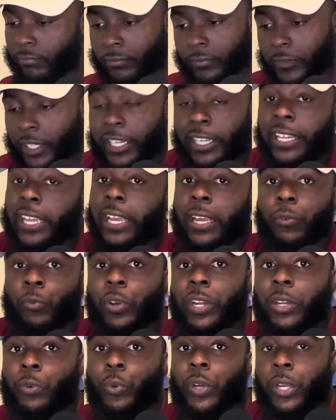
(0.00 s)
He did.
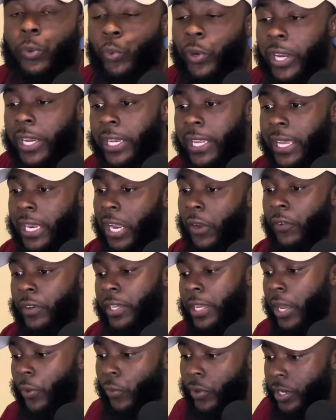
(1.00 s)
We we we did
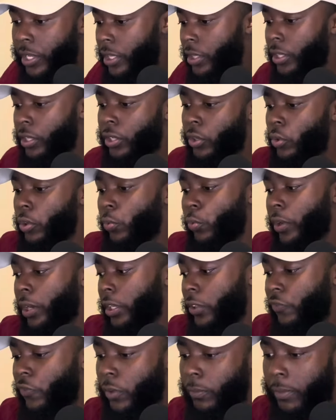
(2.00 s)
everything we needed to do to win
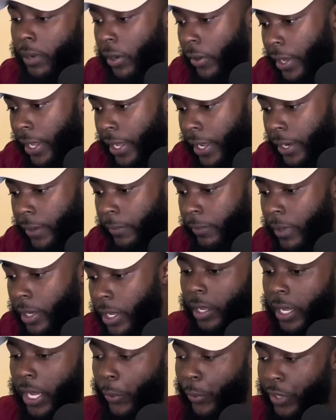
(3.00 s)
this football game,
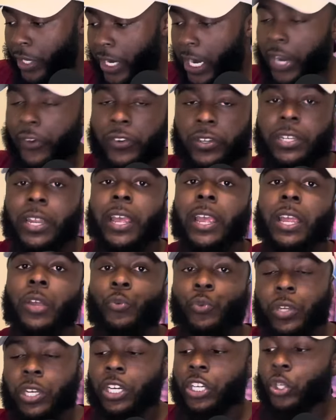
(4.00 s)
and we did everything
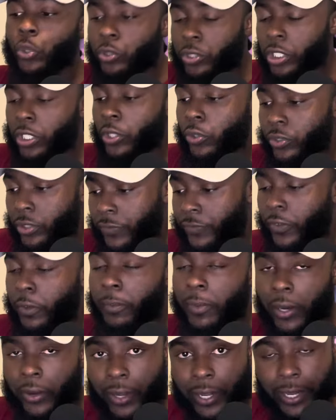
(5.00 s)
we could do to lose the
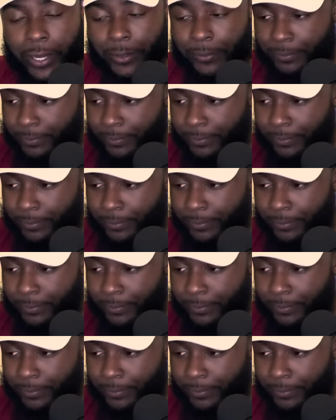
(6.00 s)
football game.